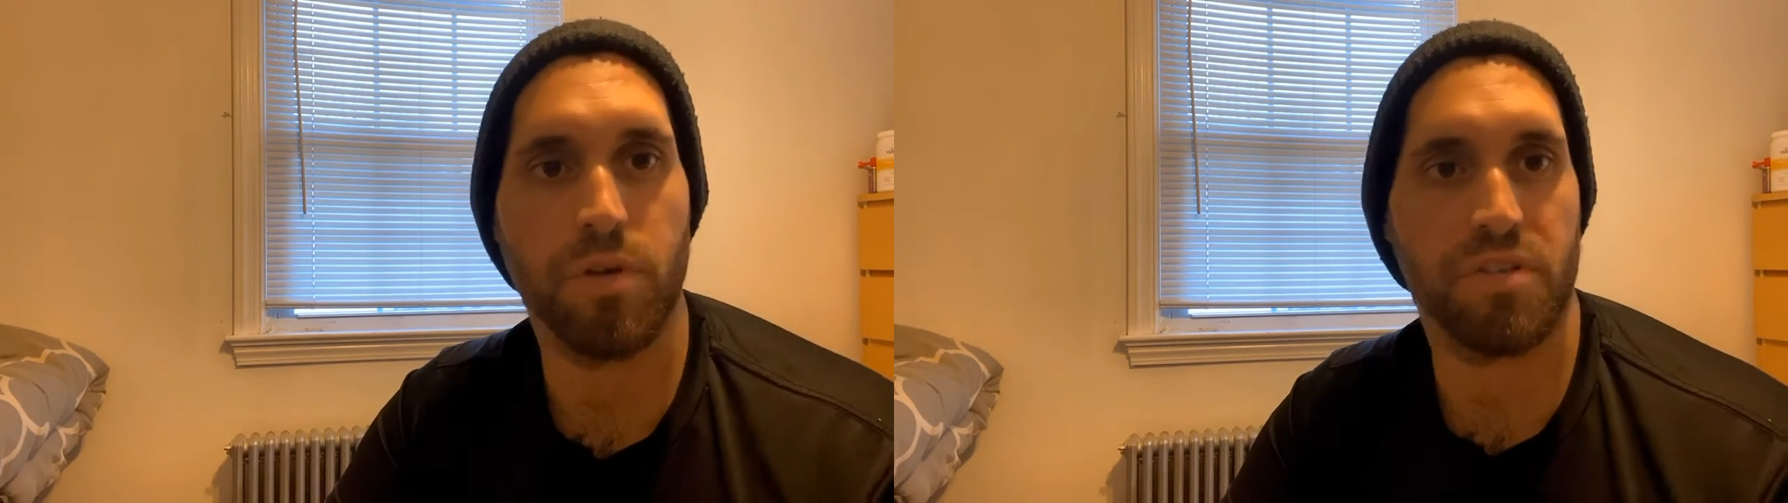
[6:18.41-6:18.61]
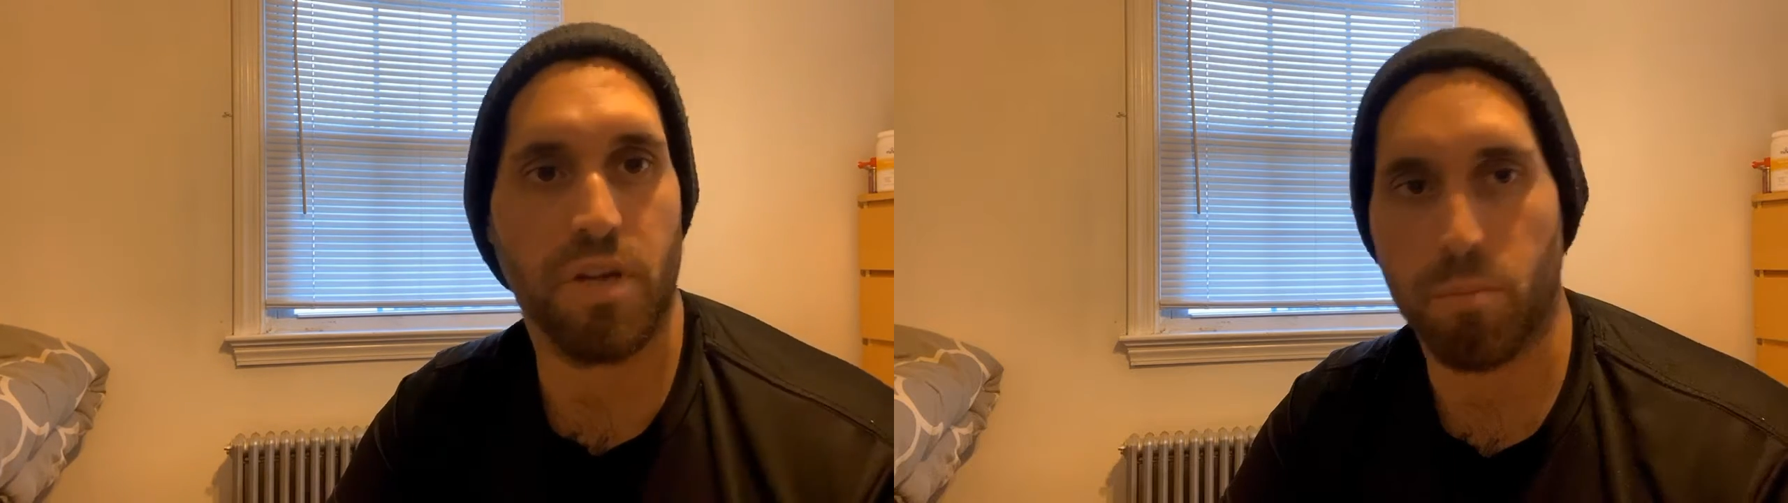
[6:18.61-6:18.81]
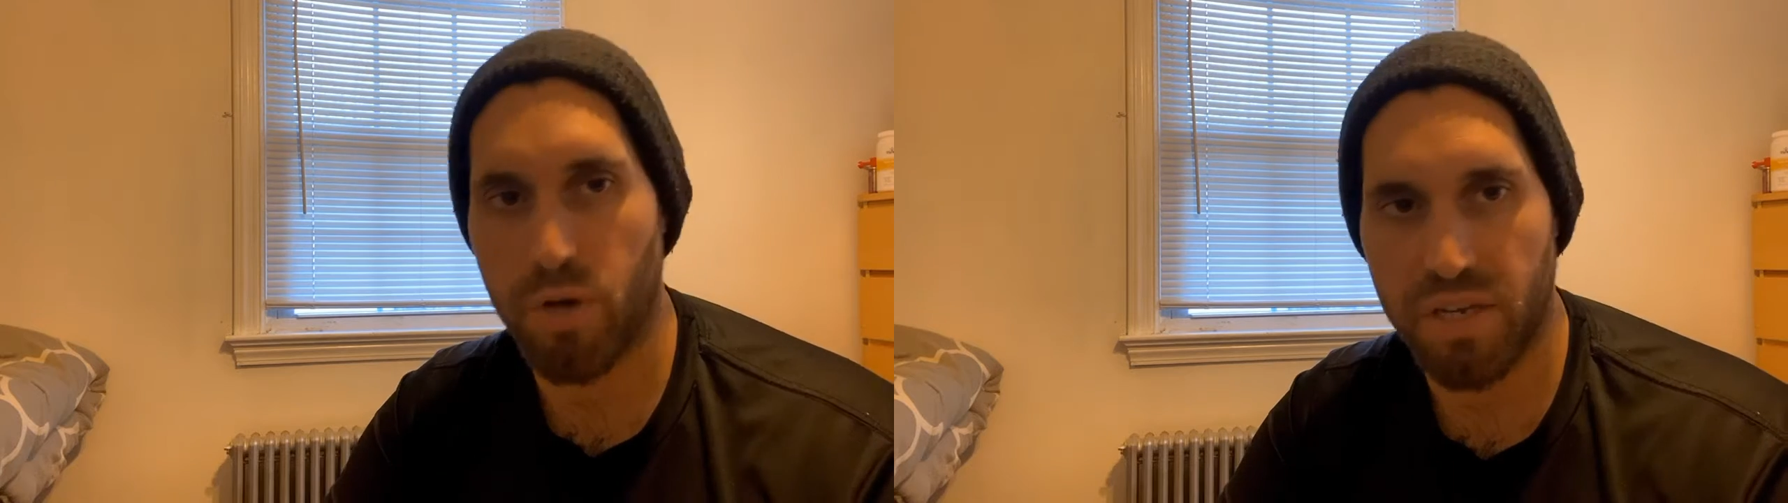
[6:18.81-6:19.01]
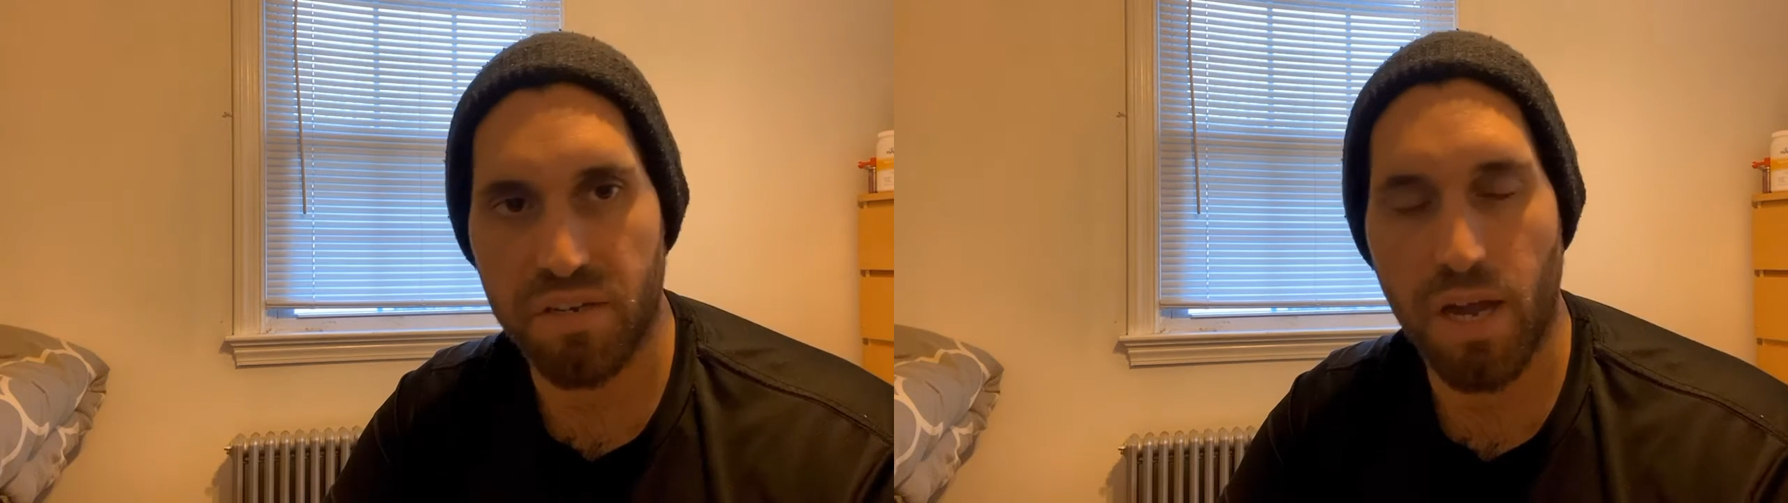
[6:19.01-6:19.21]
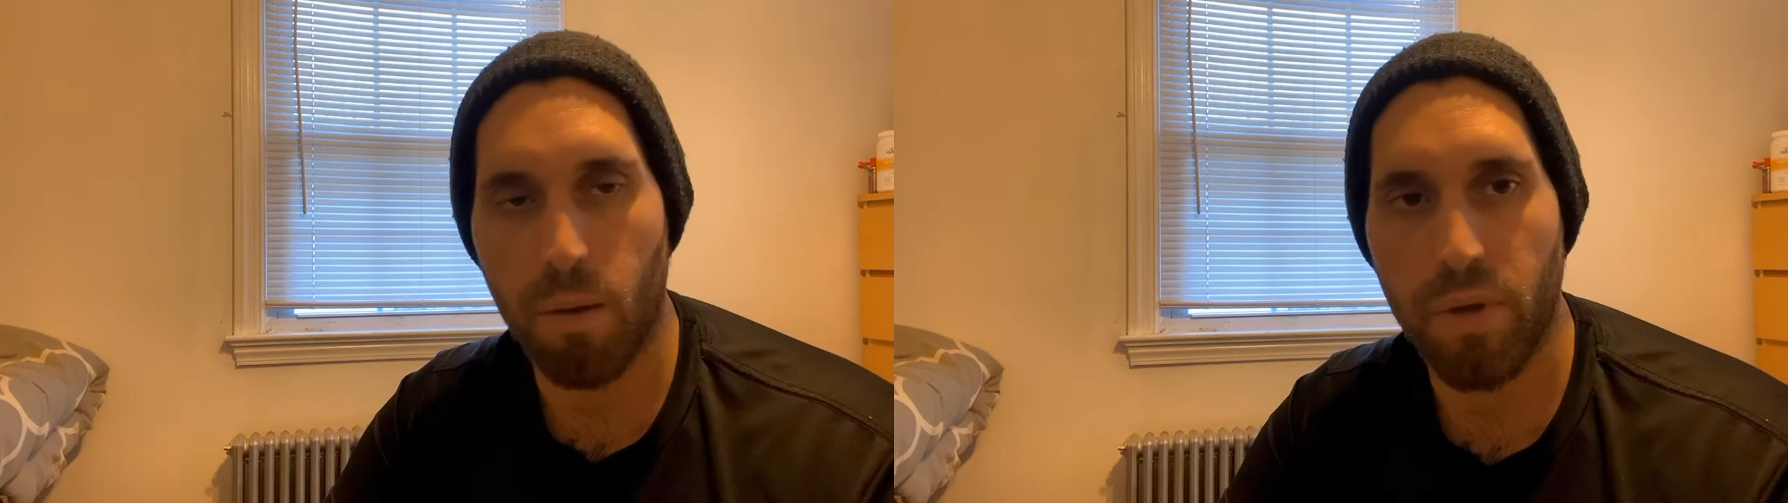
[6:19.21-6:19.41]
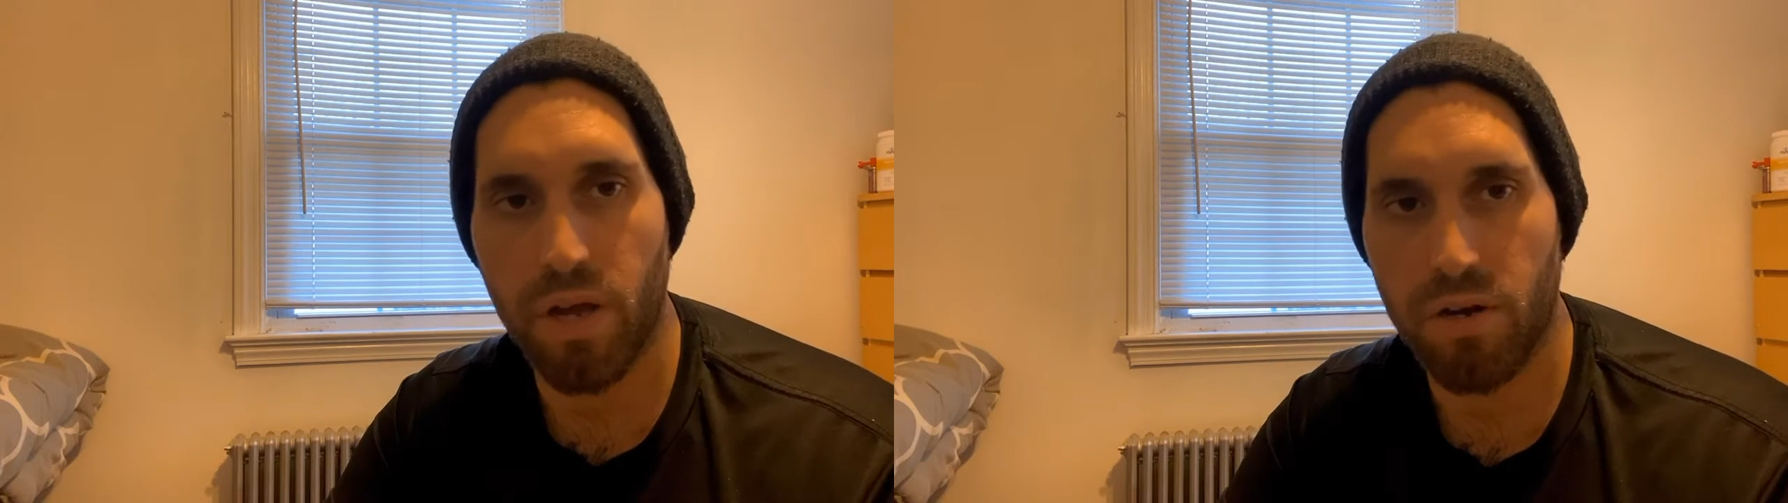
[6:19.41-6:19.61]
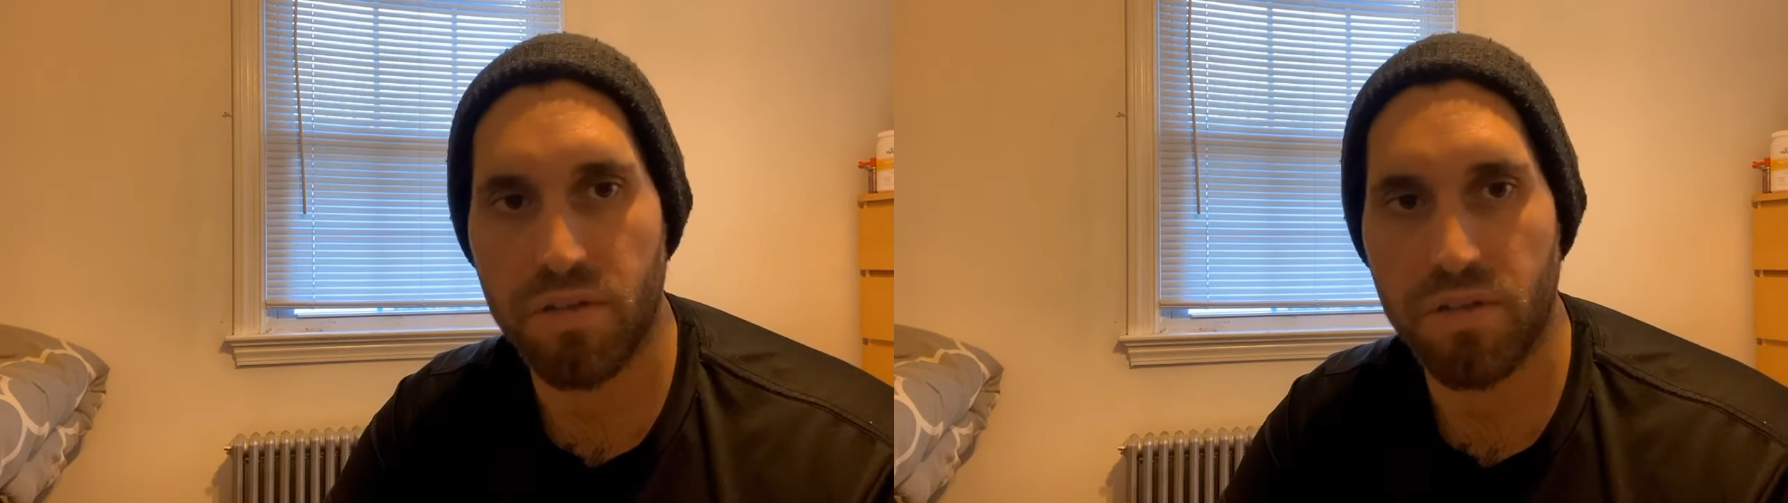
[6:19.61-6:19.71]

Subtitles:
It's going to break it down better.